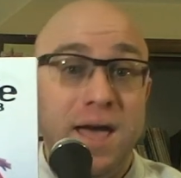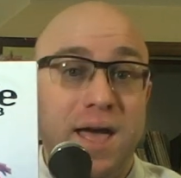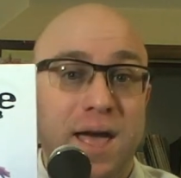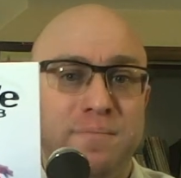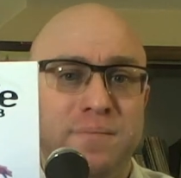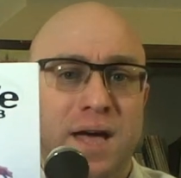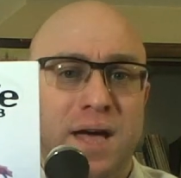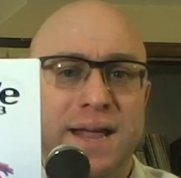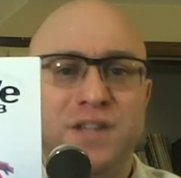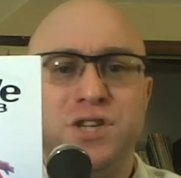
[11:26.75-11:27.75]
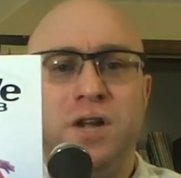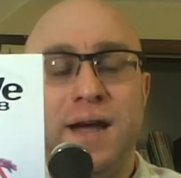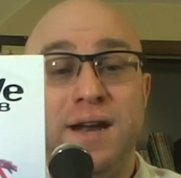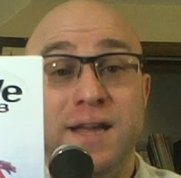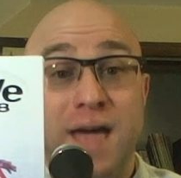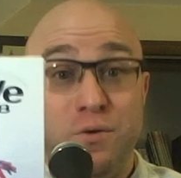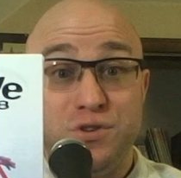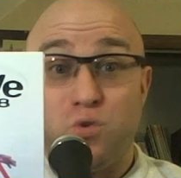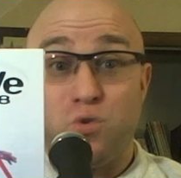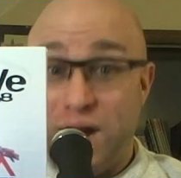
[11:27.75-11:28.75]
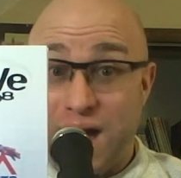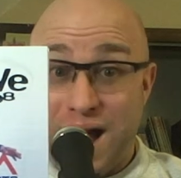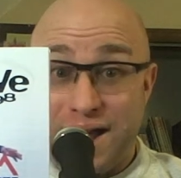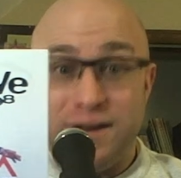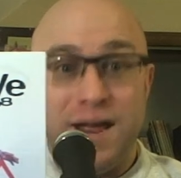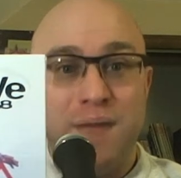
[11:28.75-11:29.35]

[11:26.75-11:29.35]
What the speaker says: And NHL 98 was great at it.